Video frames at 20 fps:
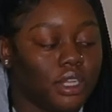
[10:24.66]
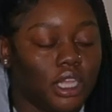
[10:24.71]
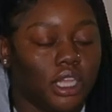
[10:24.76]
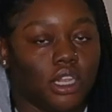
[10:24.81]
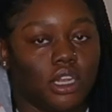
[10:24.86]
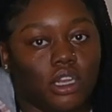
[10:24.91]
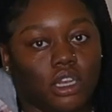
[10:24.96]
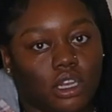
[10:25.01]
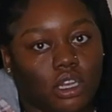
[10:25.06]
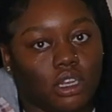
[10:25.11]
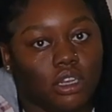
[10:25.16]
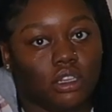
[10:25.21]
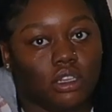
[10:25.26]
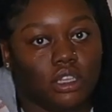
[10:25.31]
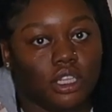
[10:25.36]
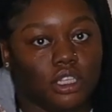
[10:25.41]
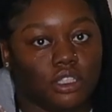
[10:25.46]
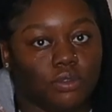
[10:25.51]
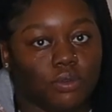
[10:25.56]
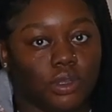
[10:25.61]
than
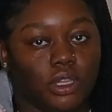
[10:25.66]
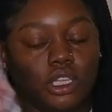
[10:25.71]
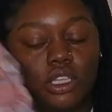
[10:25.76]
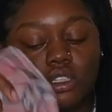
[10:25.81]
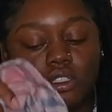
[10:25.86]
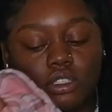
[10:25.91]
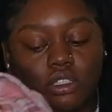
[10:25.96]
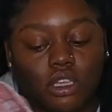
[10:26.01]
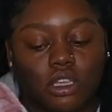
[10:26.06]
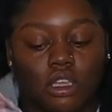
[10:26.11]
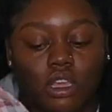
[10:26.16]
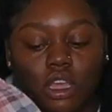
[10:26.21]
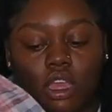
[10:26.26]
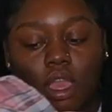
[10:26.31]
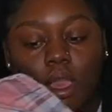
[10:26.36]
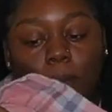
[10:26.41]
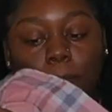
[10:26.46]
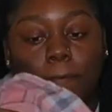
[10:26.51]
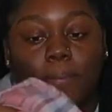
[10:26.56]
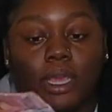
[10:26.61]
this one is.
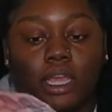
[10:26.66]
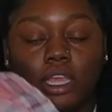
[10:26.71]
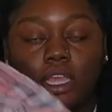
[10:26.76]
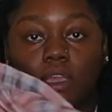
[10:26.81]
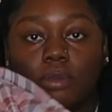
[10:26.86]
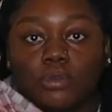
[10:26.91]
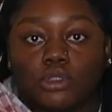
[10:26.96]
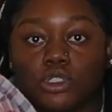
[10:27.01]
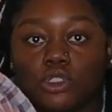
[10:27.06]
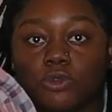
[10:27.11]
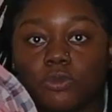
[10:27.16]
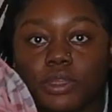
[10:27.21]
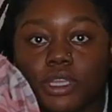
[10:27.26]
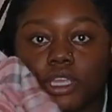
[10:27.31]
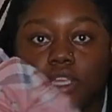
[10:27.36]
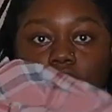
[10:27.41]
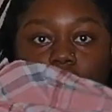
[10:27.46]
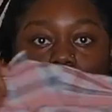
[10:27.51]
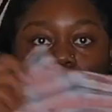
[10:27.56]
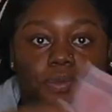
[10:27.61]
But it was super
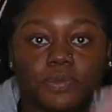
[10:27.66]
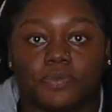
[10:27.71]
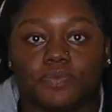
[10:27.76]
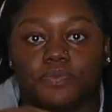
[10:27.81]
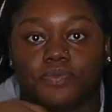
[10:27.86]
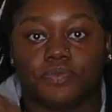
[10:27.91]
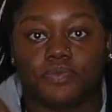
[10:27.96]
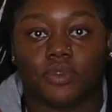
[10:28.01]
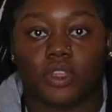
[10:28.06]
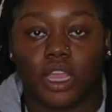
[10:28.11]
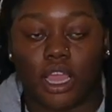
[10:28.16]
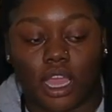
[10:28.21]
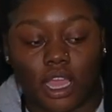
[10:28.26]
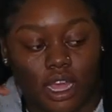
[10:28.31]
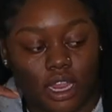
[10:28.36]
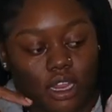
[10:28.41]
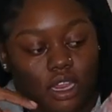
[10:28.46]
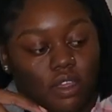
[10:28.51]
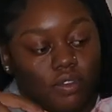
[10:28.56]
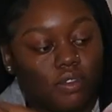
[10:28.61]
cute.
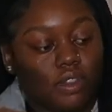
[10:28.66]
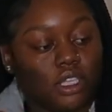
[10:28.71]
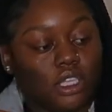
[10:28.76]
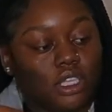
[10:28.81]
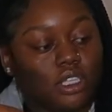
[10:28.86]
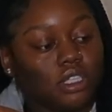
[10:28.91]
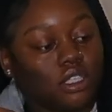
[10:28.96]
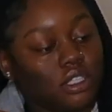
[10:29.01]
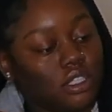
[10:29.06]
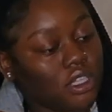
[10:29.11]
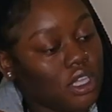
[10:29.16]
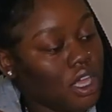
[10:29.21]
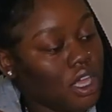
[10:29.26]
I love this.